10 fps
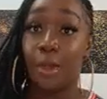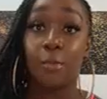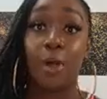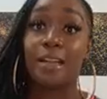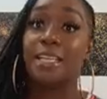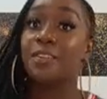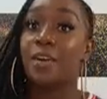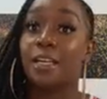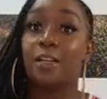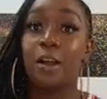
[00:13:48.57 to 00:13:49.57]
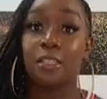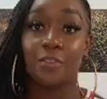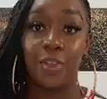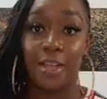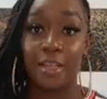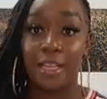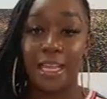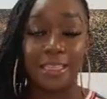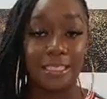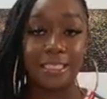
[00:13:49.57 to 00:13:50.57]
well, identify the largest value
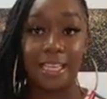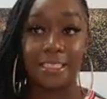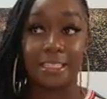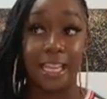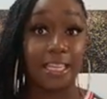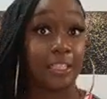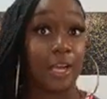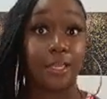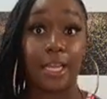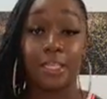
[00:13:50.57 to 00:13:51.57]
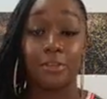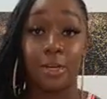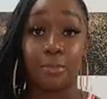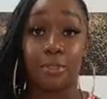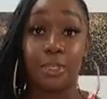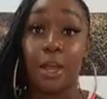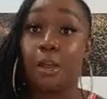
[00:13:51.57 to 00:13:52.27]
in this data set and it's all negative numbers.